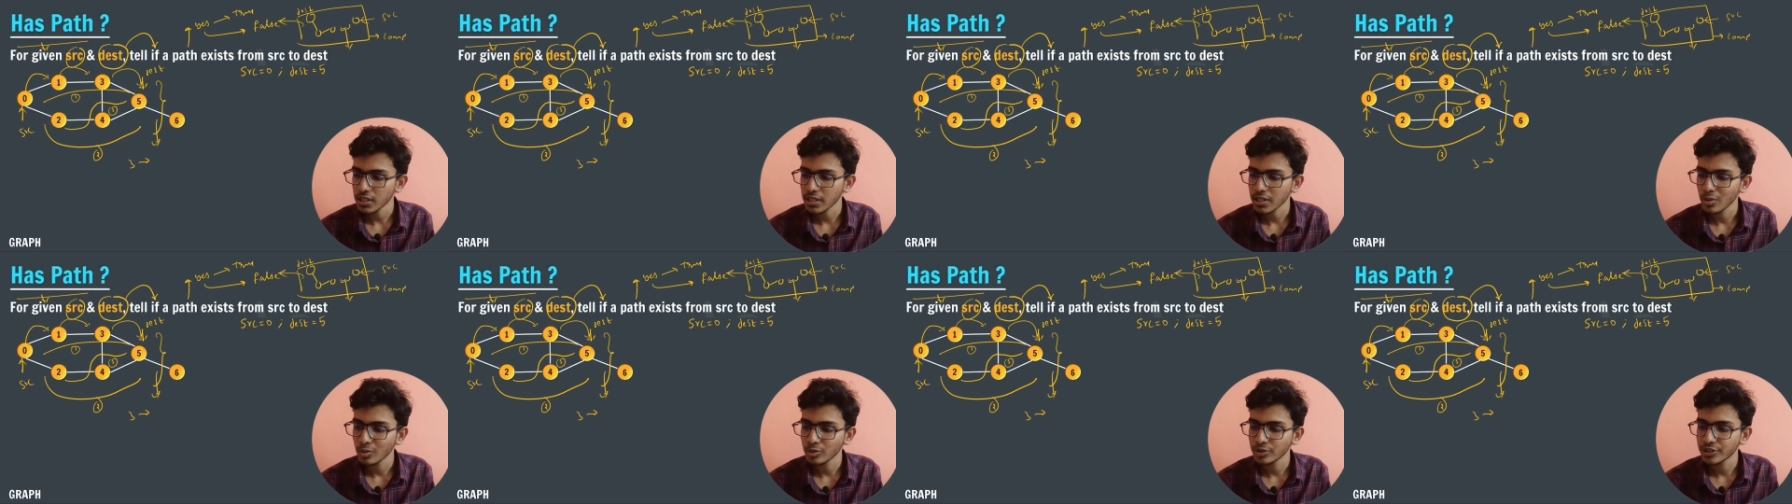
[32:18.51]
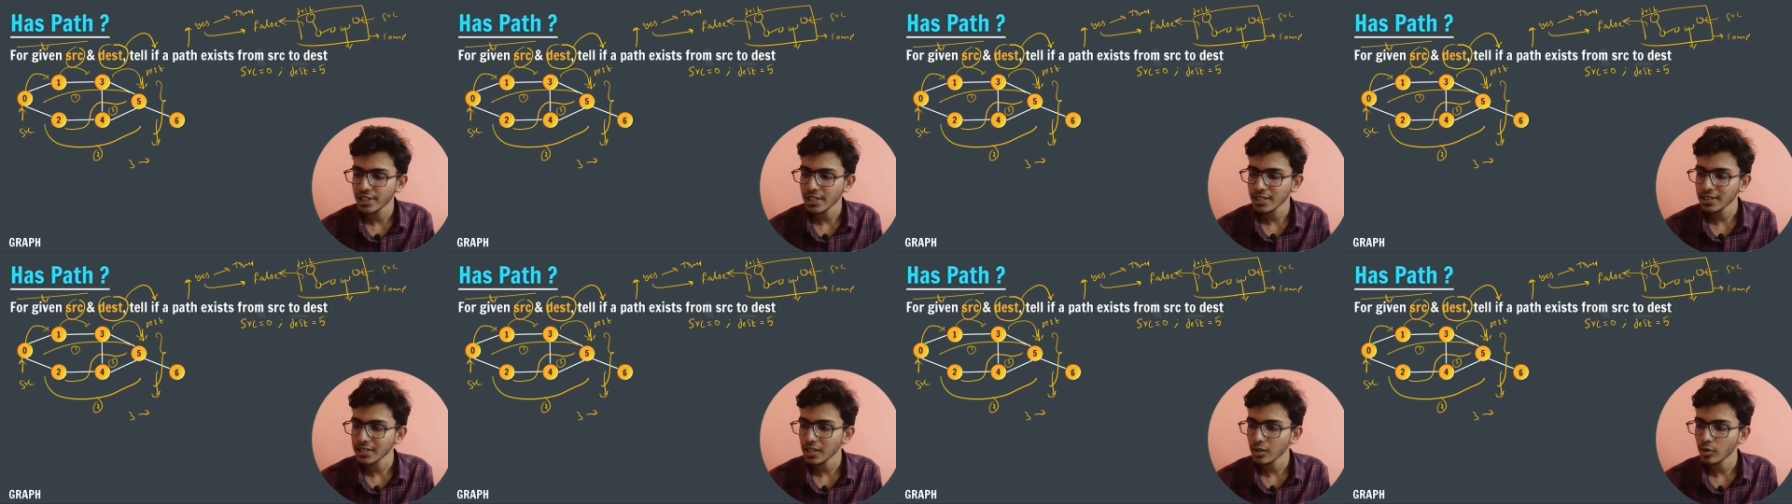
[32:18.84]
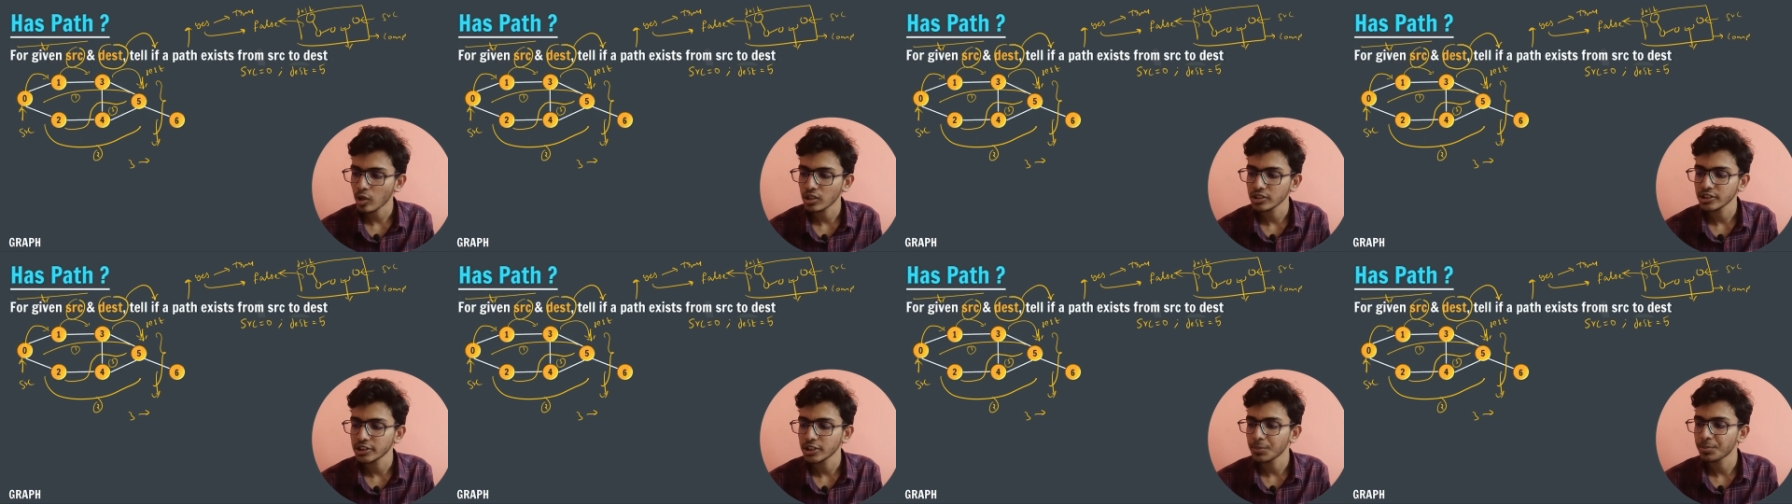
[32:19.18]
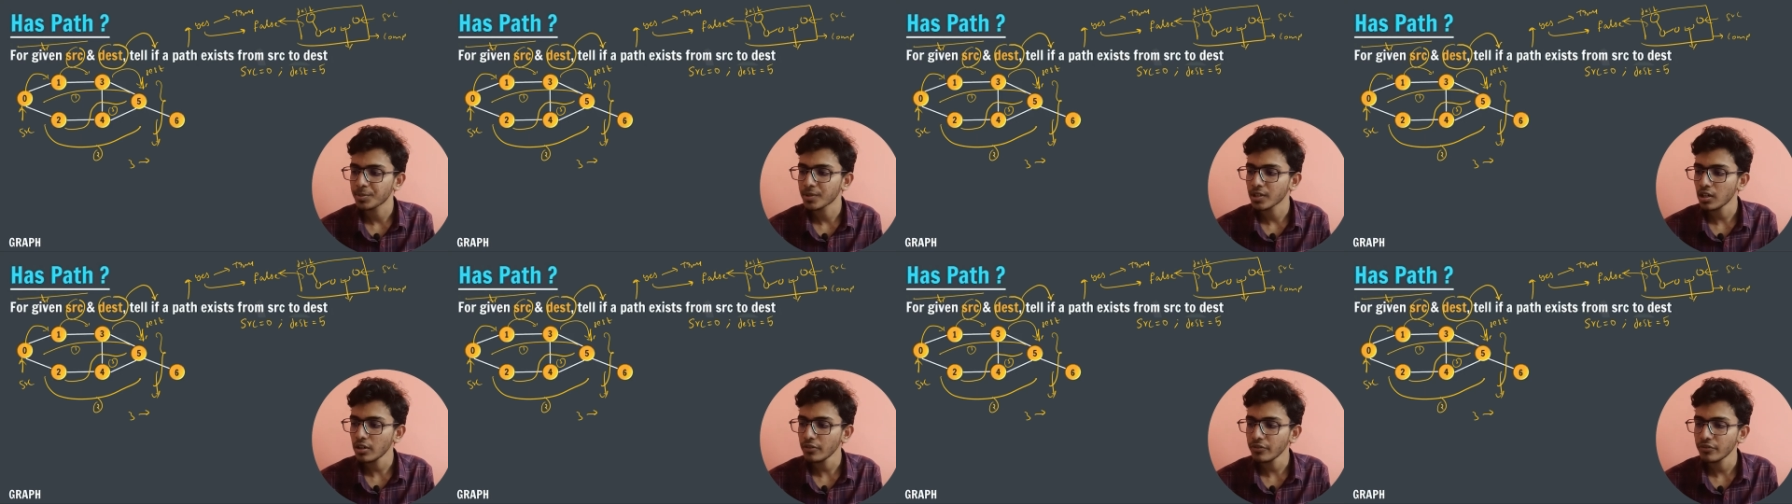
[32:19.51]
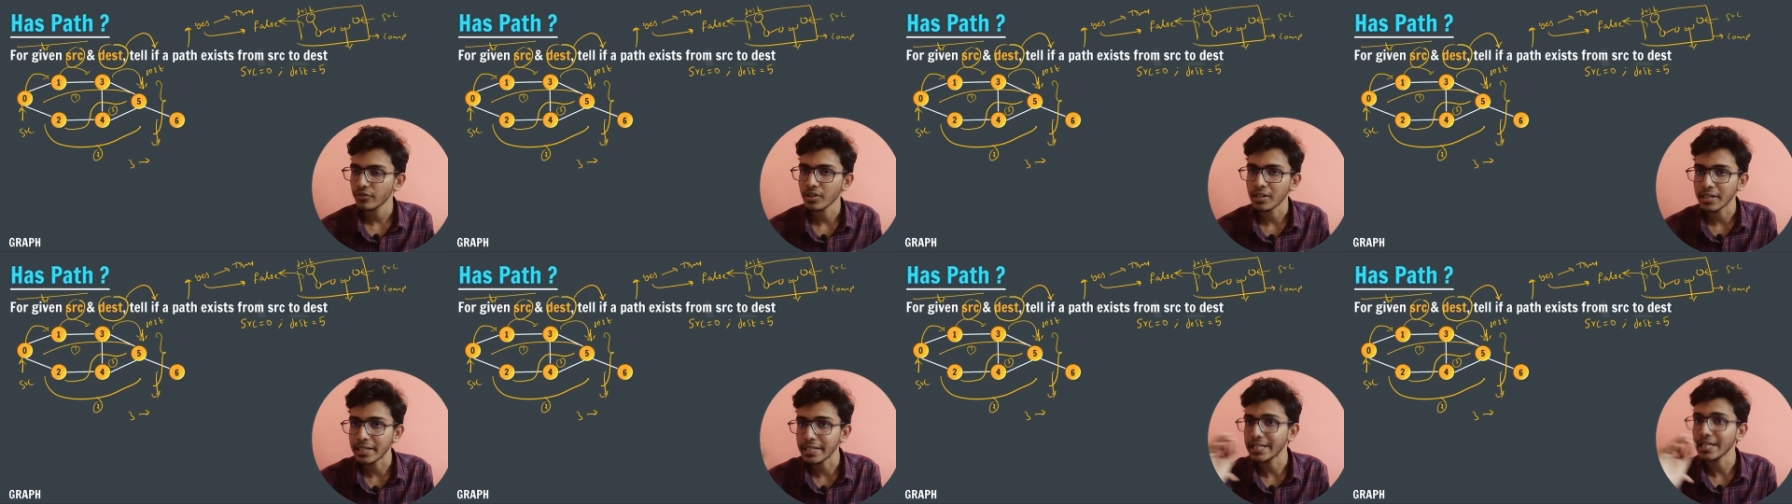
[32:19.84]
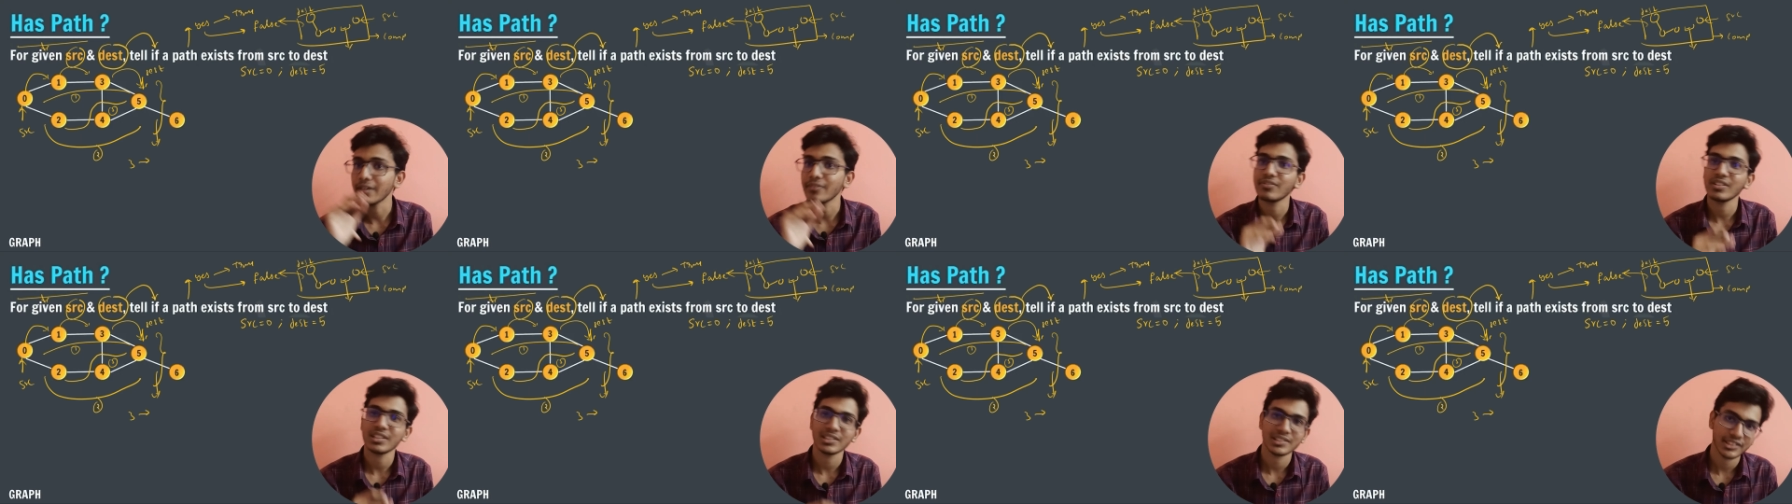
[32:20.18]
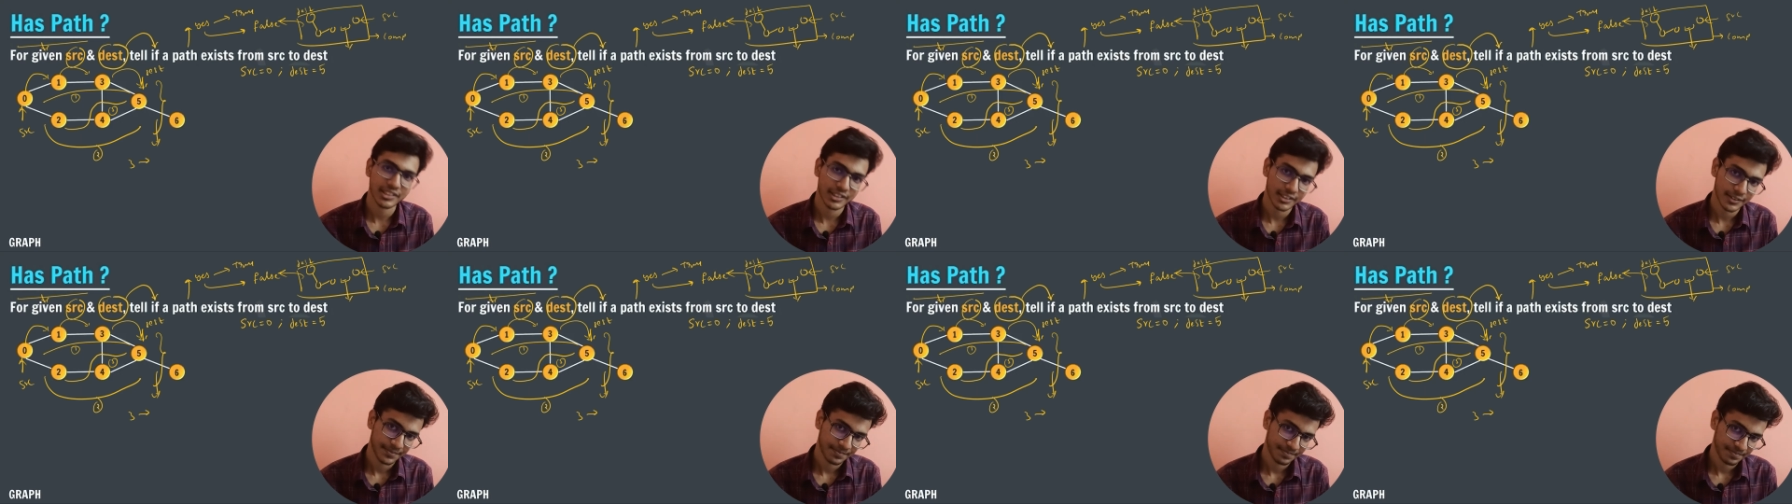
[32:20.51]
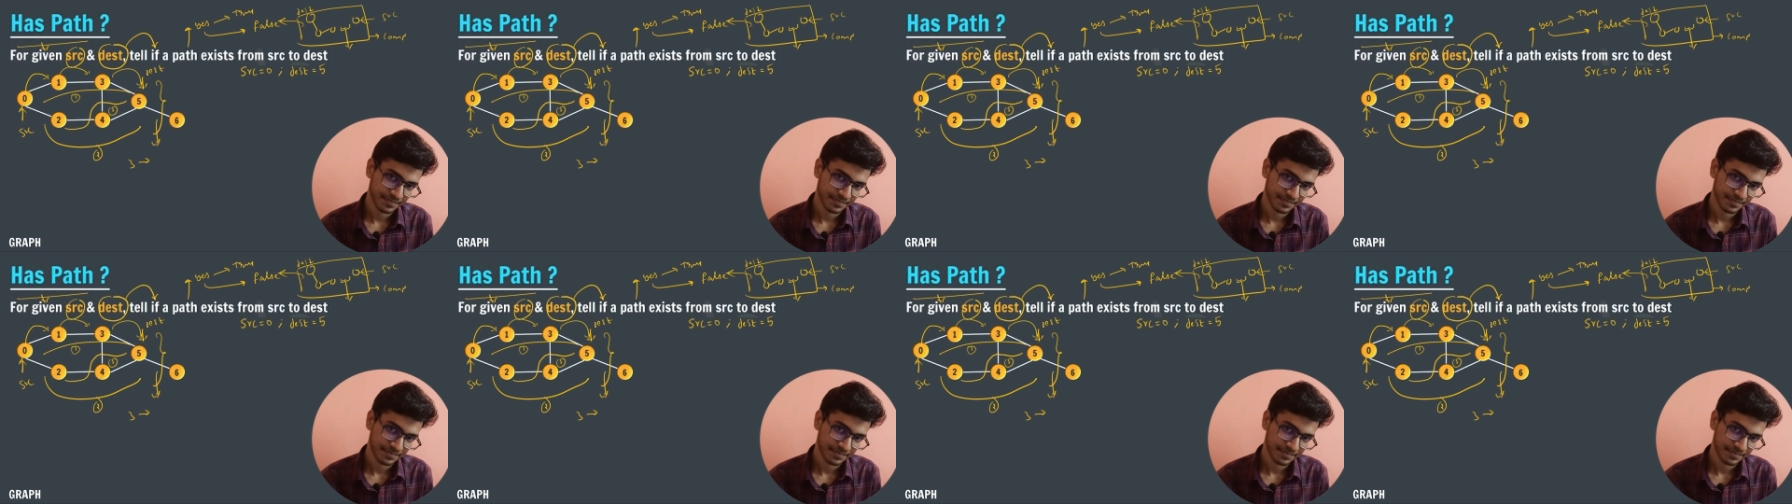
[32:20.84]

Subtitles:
using the concept of DFS.